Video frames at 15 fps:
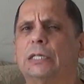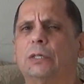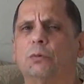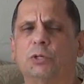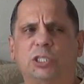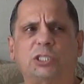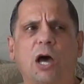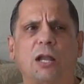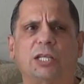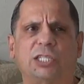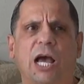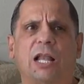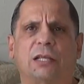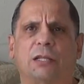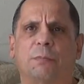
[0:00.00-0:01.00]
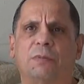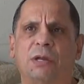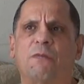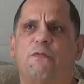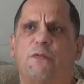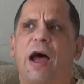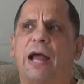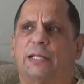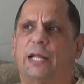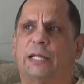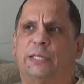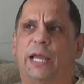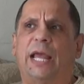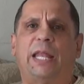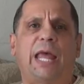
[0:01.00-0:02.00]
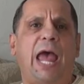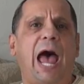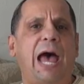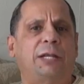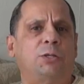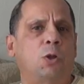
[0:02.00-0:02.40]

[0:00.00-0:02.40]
We started challenging the mere fact that they had